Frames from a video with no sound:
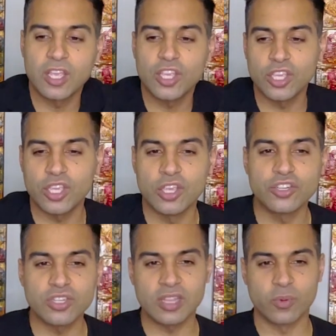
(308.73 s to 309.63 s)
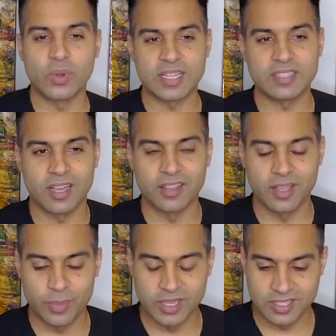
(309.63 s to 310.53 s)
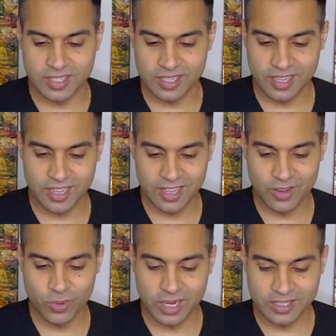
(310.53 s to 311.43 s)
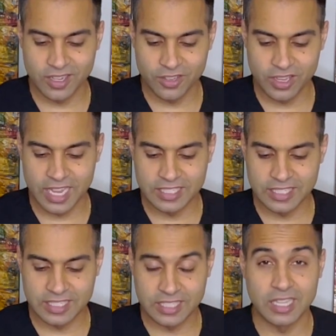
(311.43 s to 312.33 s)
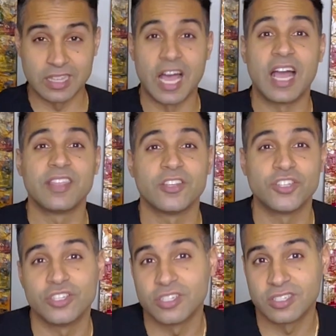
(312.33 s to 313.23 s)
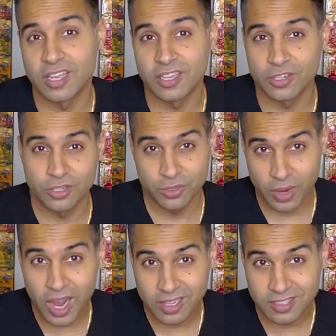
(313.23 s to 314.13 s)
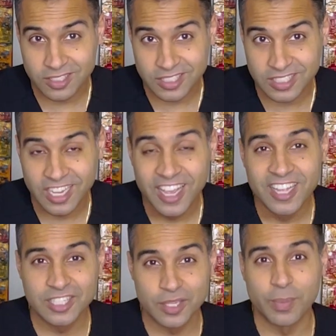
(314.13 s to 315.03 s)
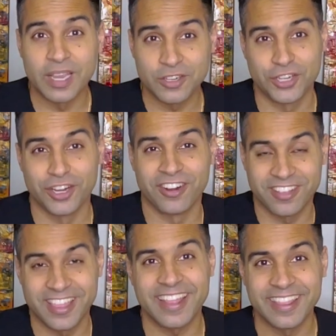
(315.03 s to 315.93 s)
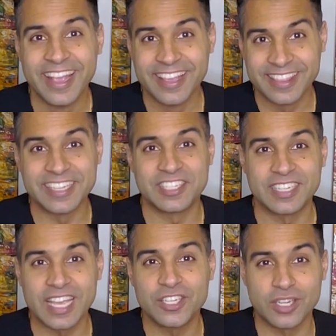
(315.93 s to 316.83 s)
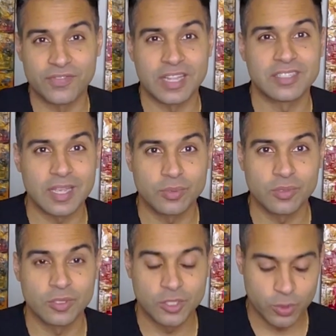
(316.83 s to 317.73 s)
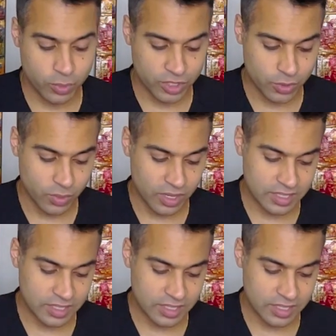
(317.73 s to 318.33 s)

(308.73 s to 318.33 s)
Usually what I tell them is, what I'll tell you guys is the line that you should tell your urologist to make sure that they sedate you if that's absolutely what you want.